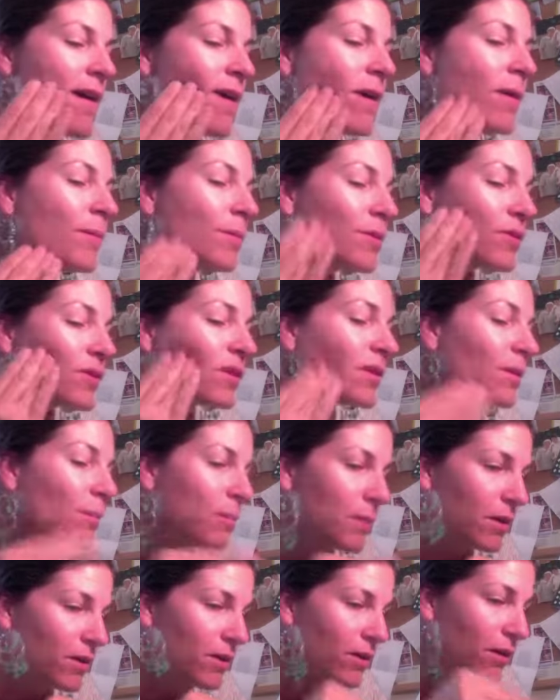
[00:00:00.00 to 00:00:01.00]
I'm using the
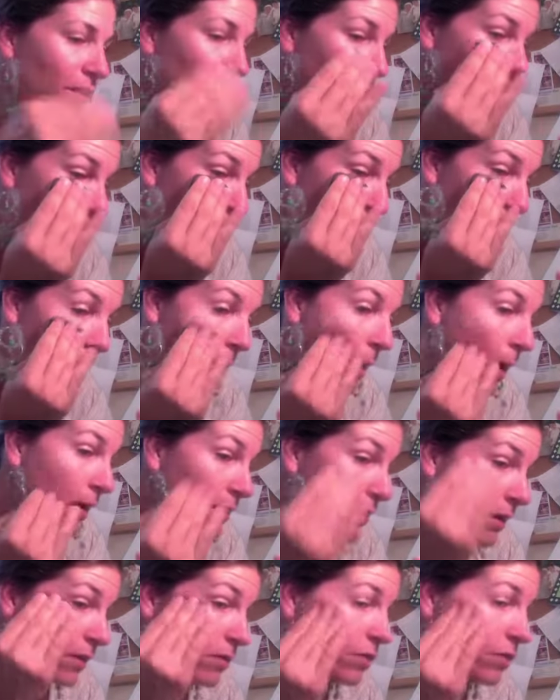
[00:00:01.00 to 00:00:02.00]
mirror of the
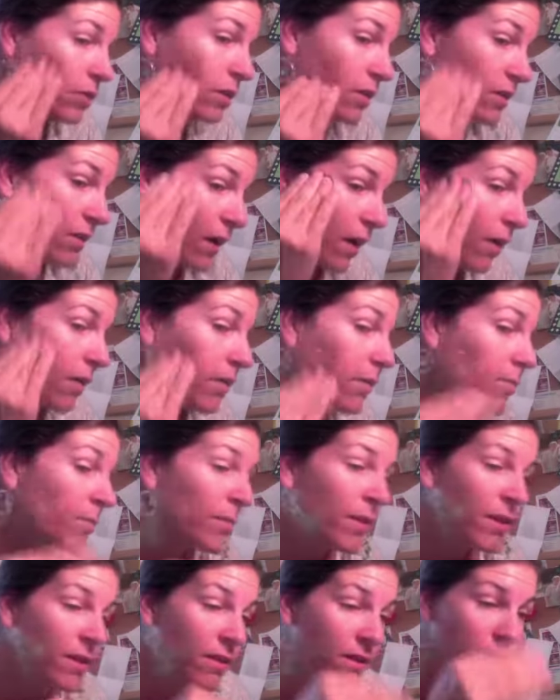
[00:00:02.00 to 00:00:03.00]
compact, as you can tell.
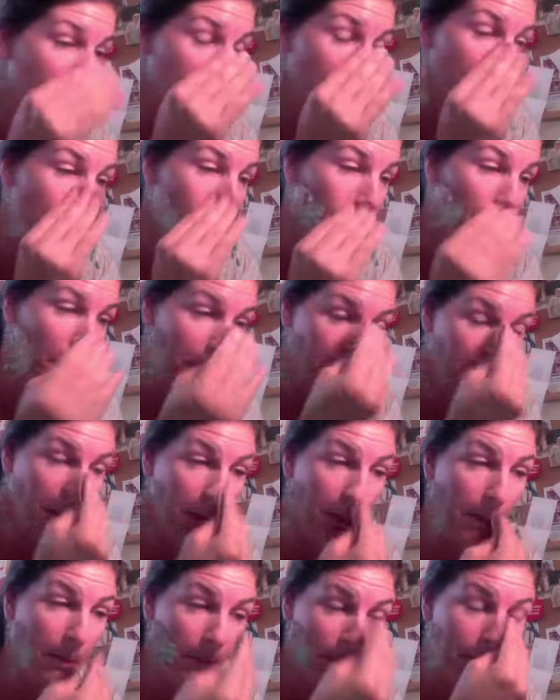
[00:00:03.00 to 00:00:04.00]
This is a great
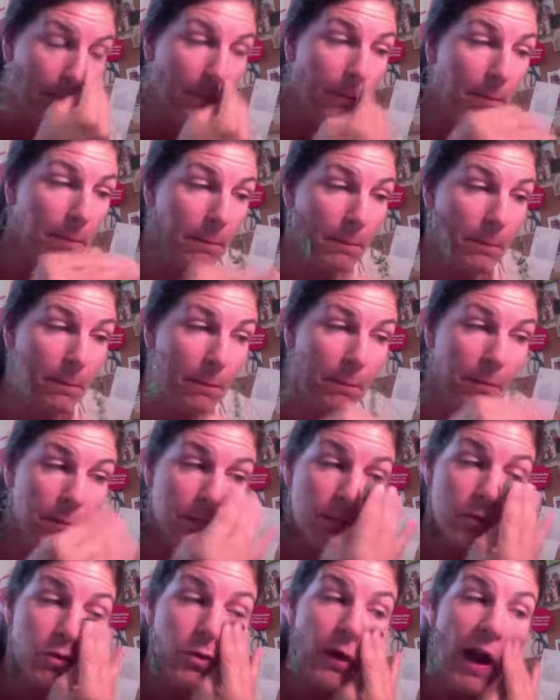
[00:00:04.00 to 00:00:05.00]

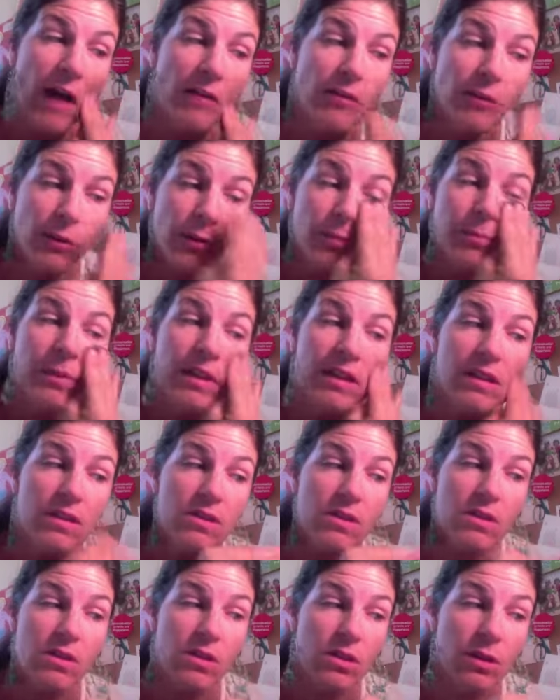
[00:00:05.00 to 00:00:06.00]
travel
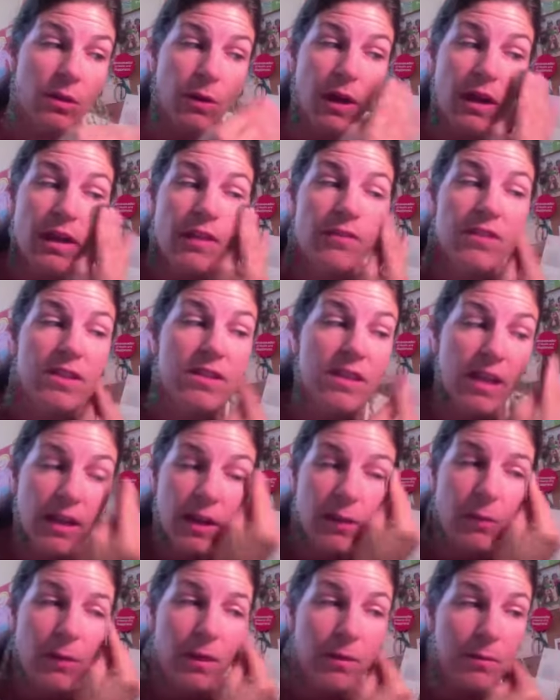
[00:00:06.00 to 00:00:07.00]
piece too. I love to take
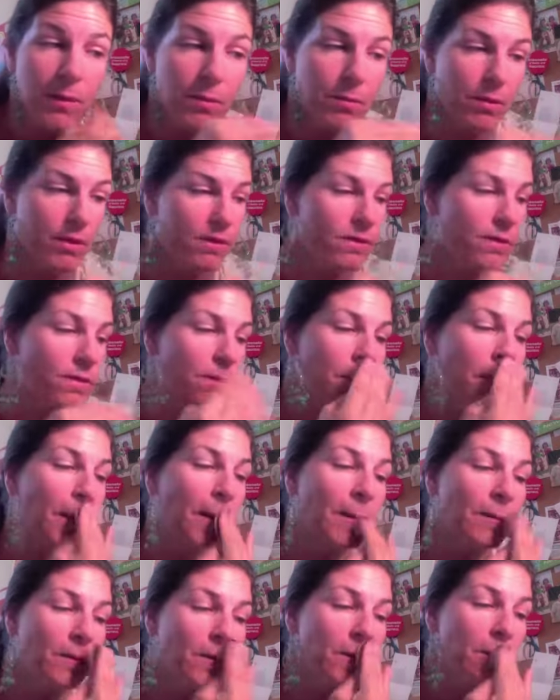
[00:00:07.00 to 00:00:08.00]
it with me places
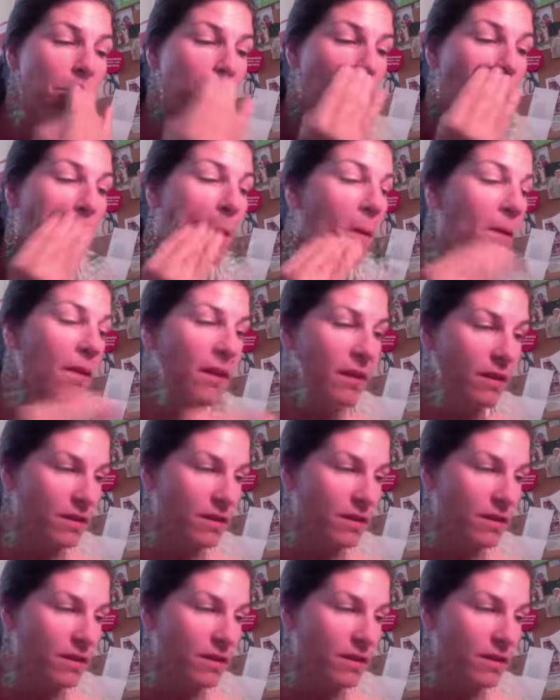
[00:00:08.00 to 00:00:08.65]
because it's small and